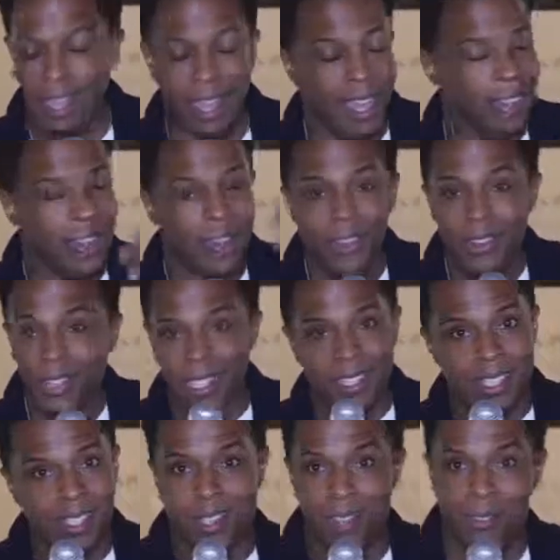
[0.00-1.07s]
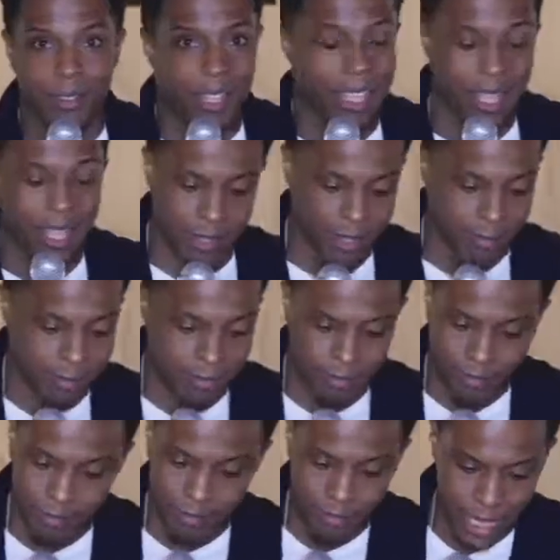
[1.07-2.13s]
And Coy just said, forget it.
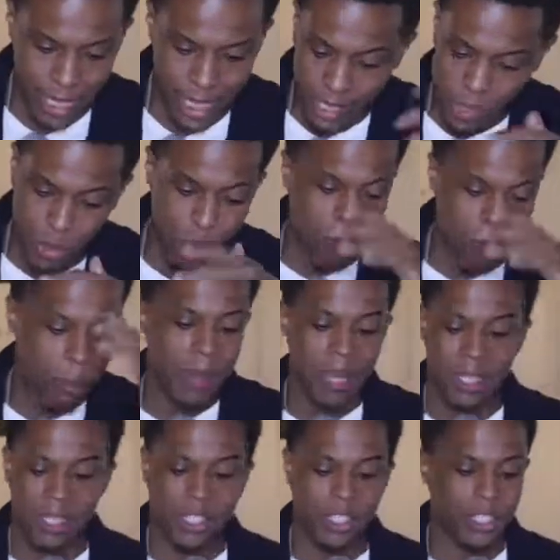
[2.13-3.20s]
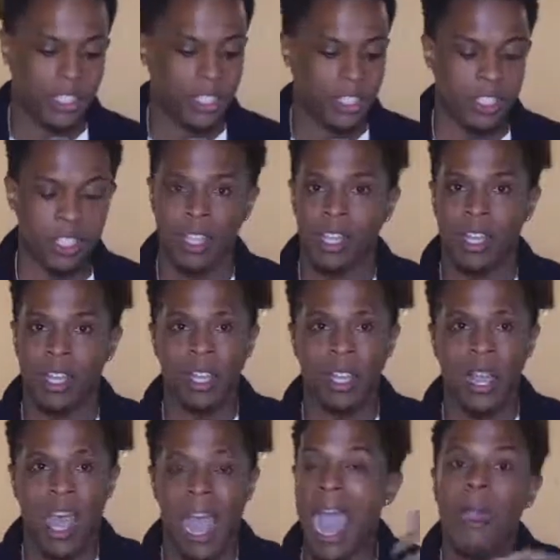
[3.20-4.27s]
It's too much.
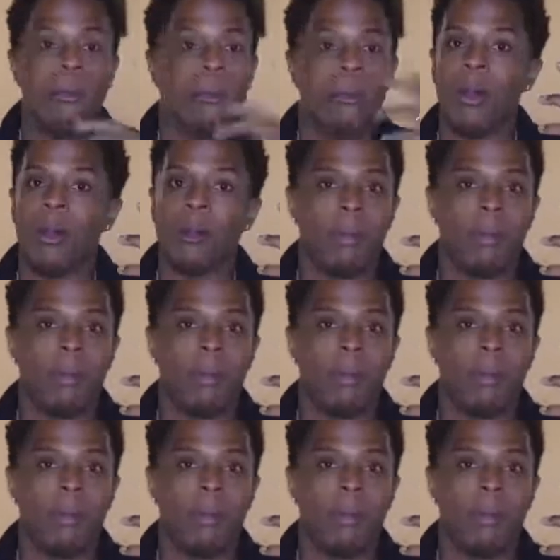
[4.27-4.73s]
I want